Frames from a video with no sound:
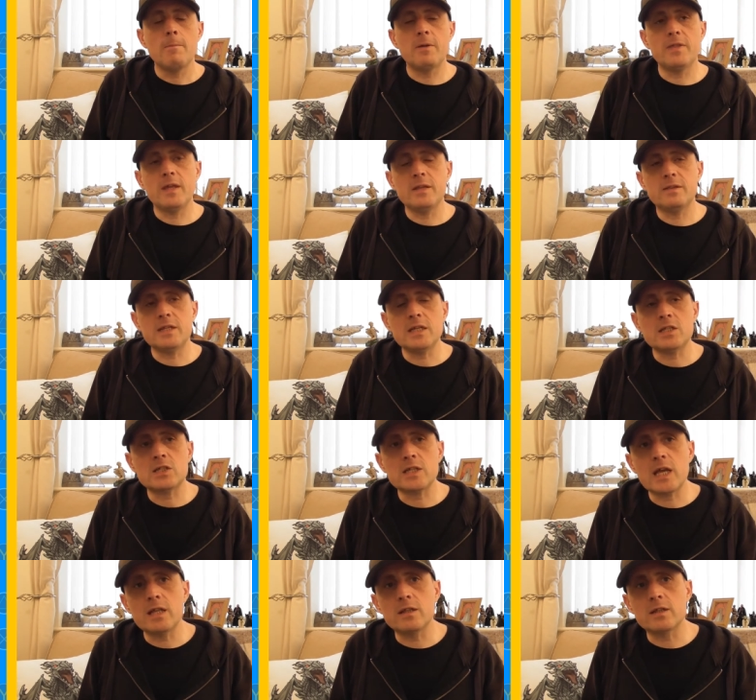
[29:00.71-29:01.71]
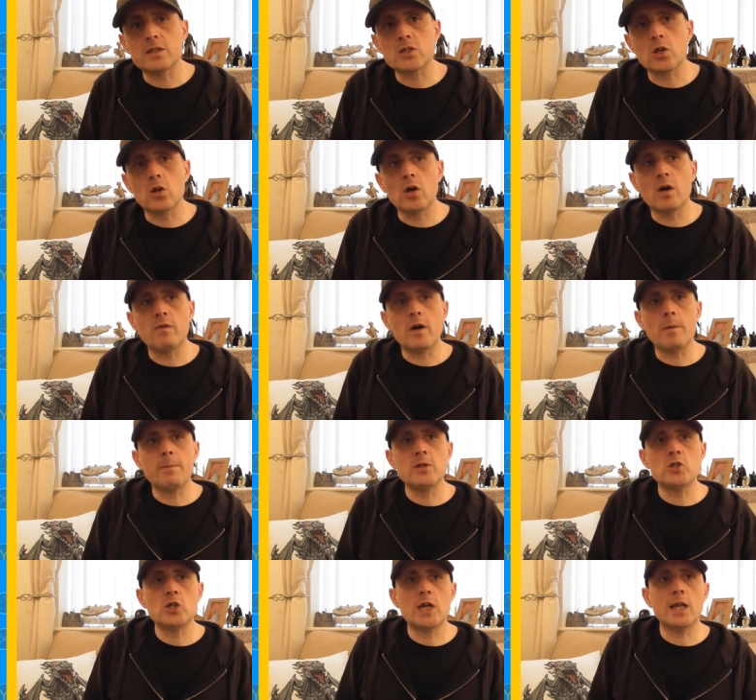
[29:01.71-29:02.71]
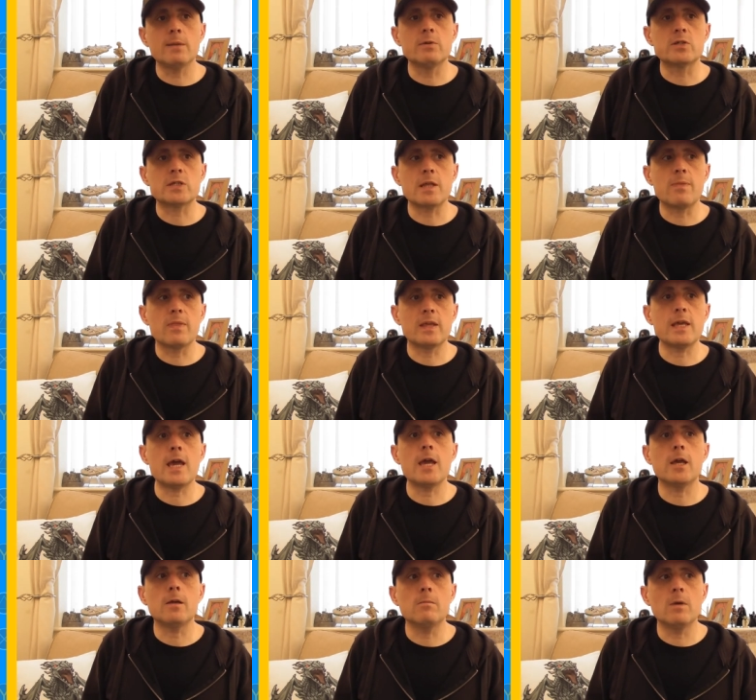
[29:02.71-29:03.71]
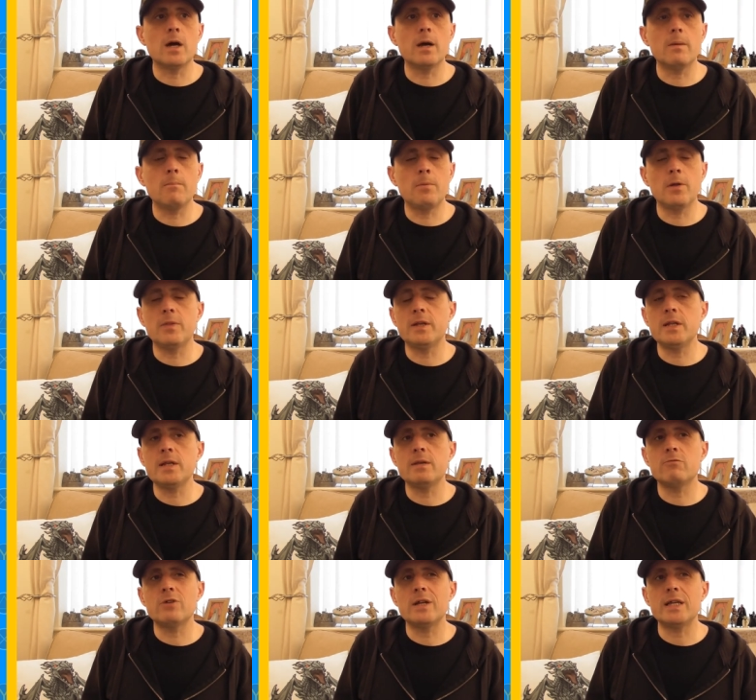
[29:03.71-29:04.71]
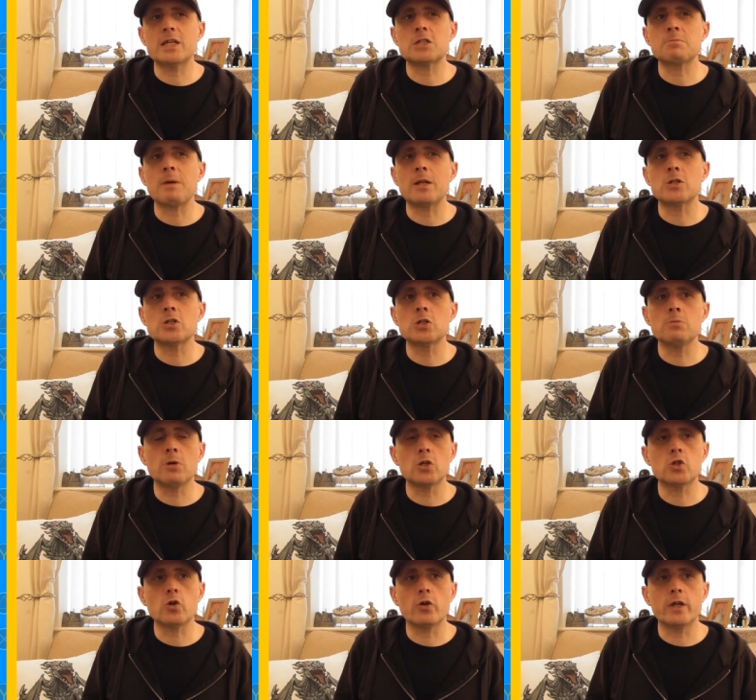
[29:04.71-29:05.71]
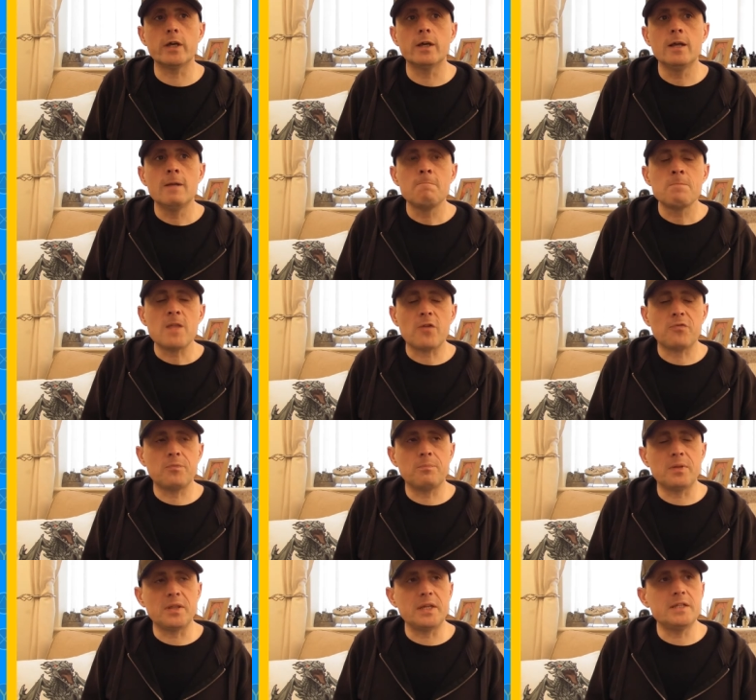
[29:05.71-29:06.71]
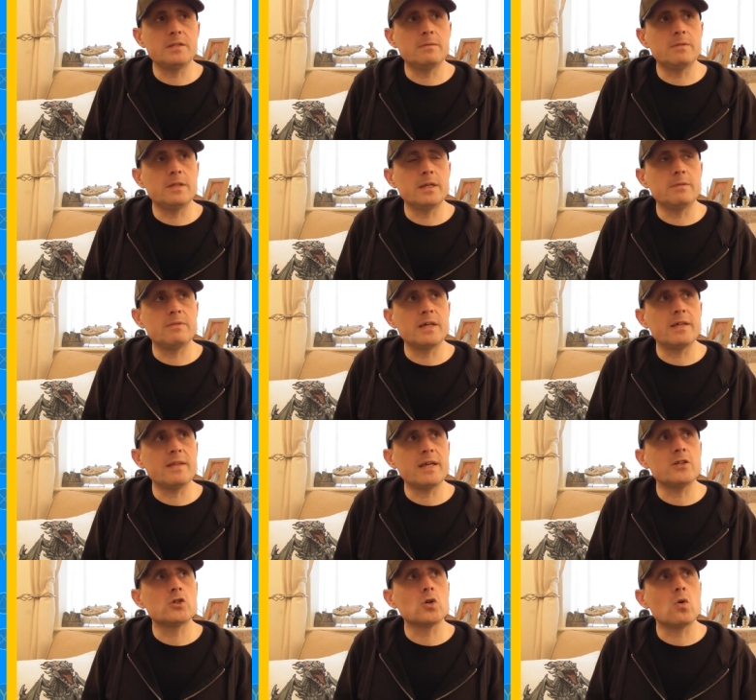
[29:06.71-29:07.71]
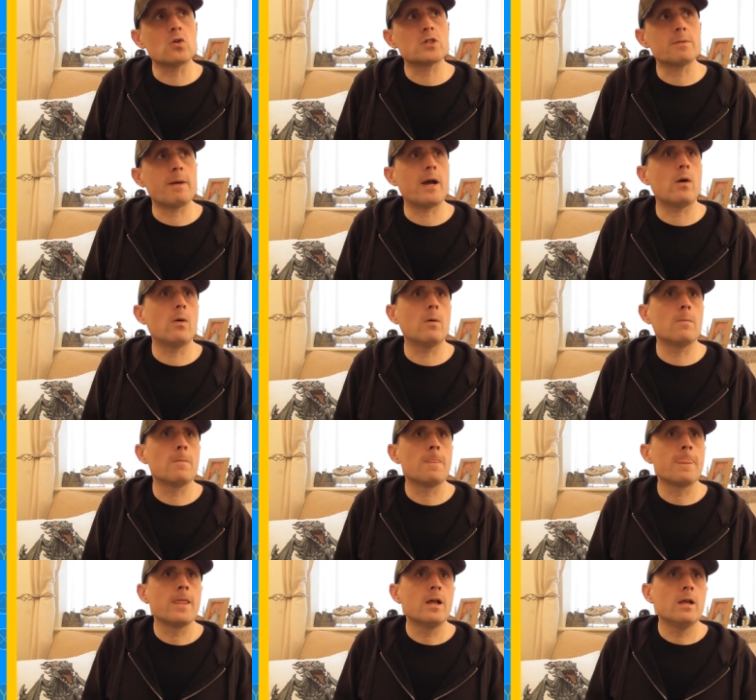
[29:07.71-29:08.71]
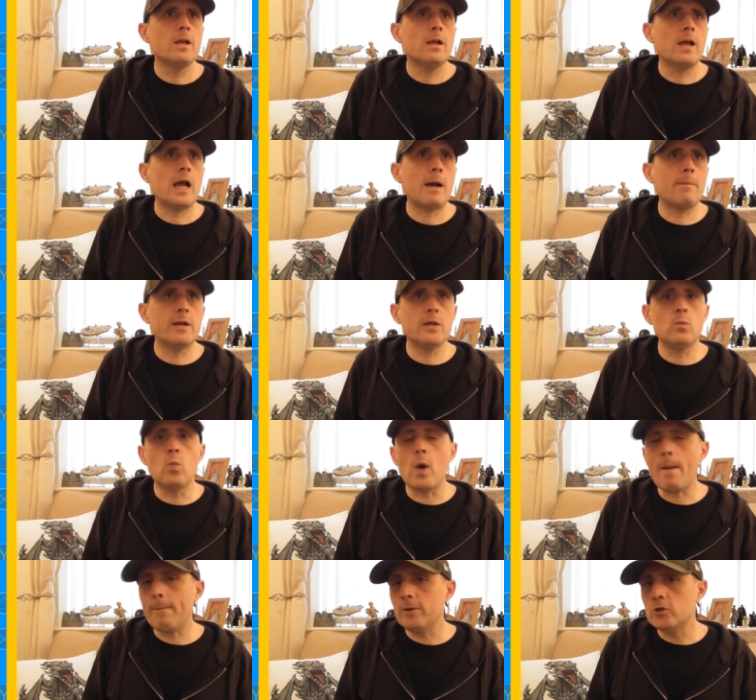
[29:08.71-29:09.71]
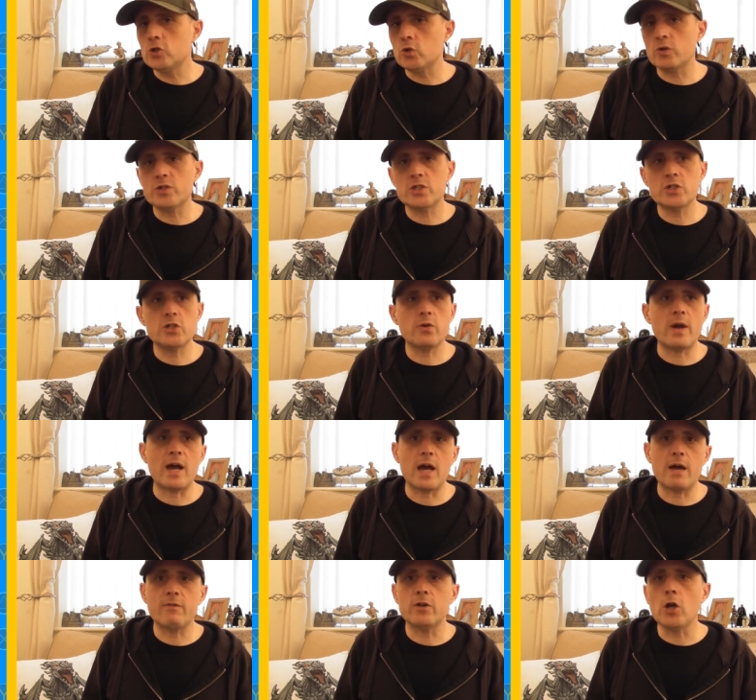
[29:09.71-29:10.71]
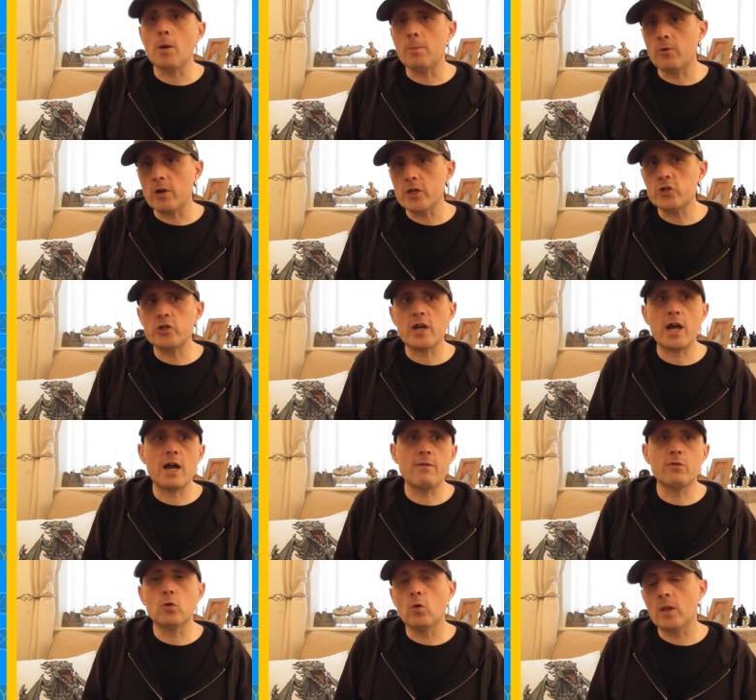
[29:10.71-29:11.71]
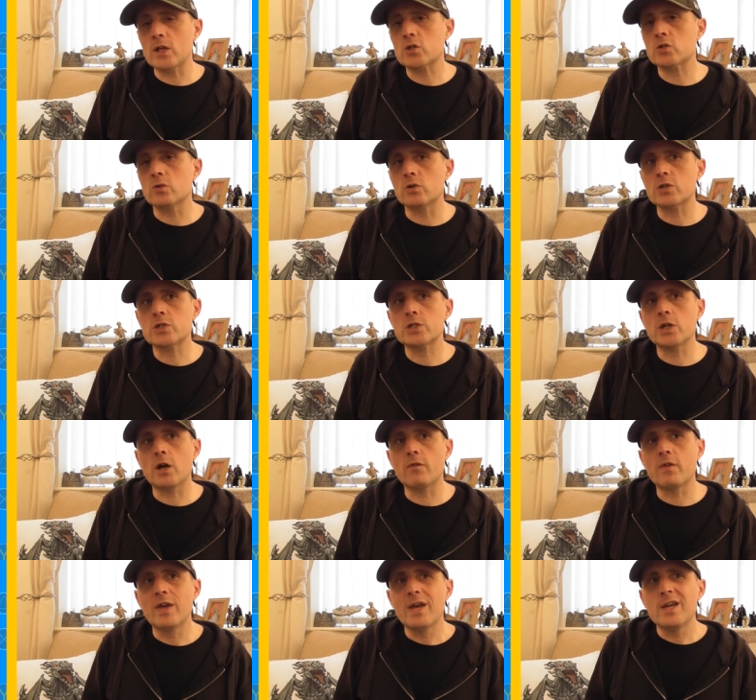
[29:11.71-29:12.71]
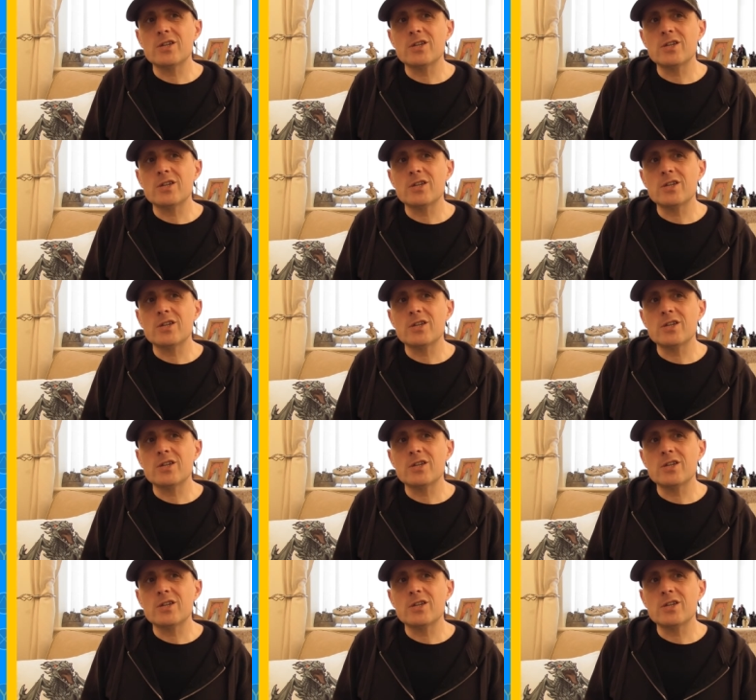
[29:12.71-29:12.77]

But they did say that there's a lot of RPG elements in the game, uh, but they didn't really expand too much on it. But they, they, they then talked about how many weapon choices you have and upgrades you have and all that sort of stuff.